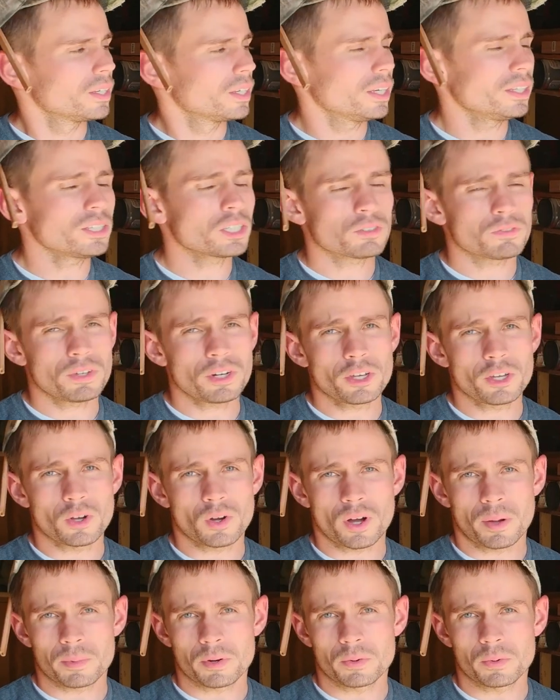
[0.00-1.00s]
In this
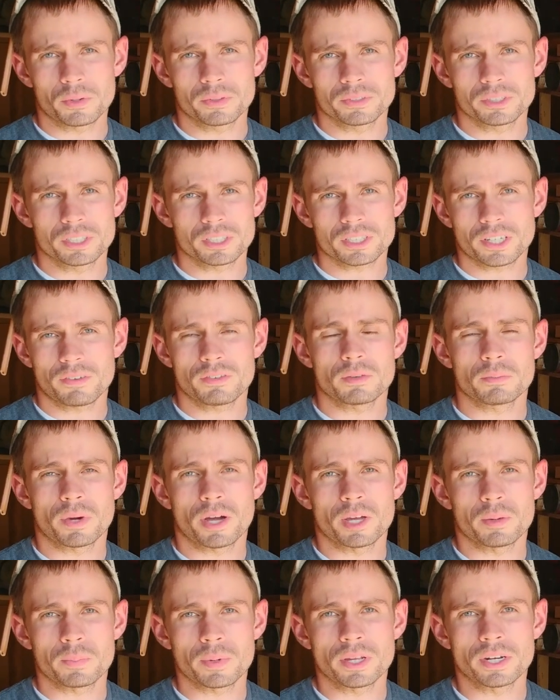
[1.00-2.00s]
video, I'm going to just give you
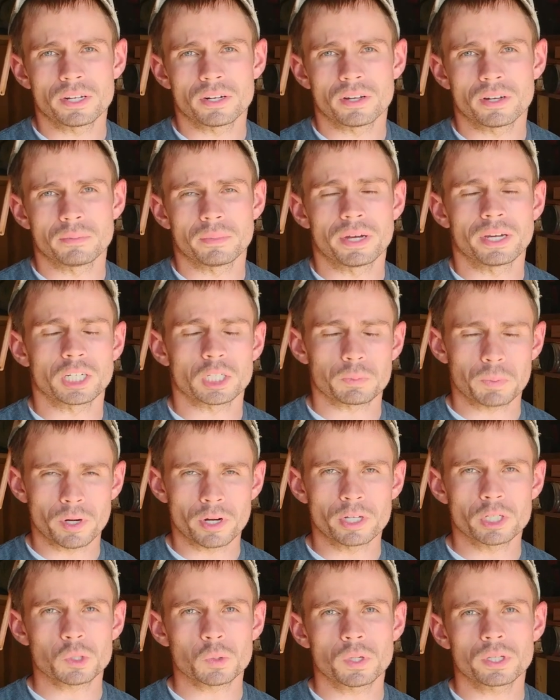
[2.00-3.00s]
my opinion on my
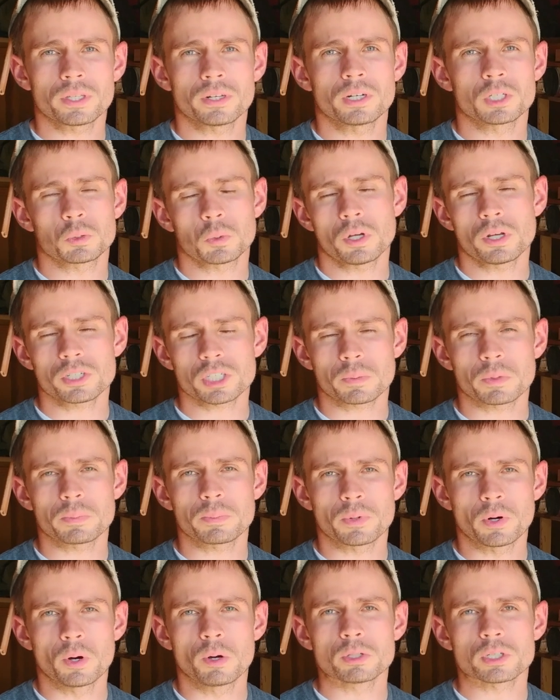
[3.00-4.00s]
experience with it, as well as some of
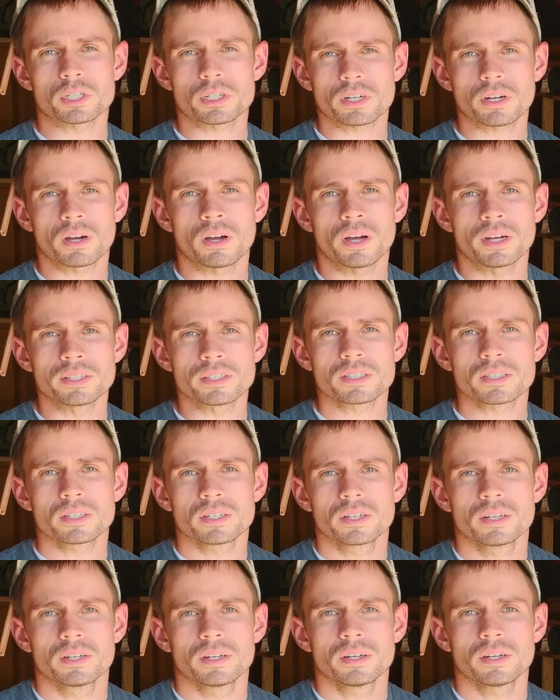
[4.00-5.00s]
the pros and cons
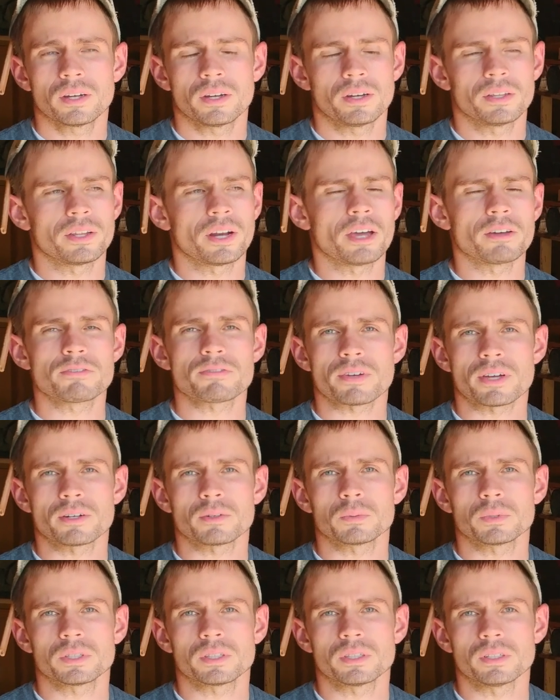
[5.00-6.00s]
that I've
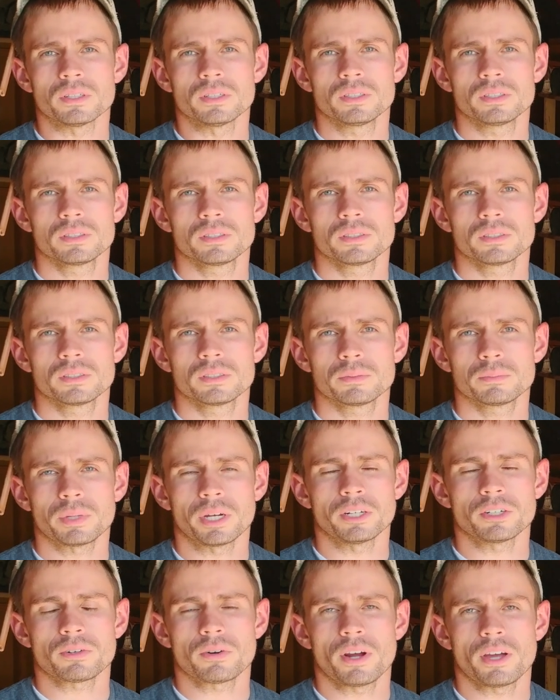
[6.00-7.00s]
found with the
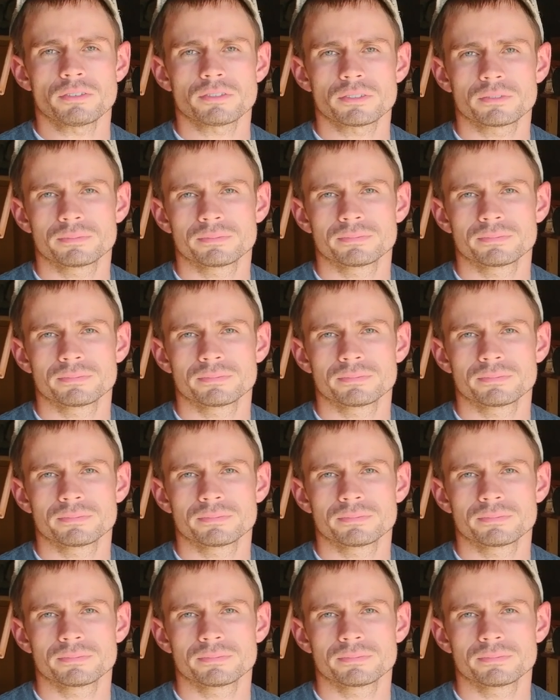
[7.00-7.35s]
Pantograph.